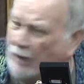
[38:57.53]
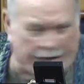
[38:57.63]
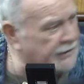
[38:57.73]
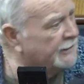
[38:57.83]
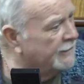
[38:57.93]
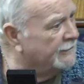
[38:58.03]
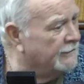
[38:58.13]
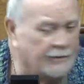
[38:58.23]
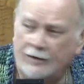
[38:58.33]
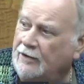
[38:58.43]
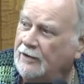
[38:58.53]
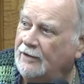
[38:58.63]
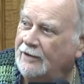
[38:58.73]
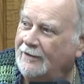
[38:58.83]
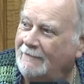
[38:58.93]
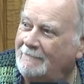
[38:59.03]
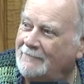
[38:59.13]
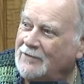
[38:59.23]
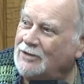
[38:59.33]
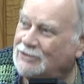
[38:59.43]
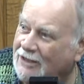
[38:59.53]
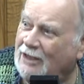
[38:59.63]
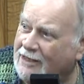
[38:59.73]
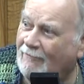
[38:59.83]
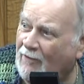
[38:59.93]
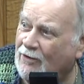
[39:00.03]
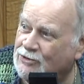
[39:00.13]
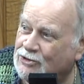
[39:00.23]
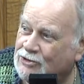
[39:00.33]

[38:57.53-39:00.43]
and he will help work you through it.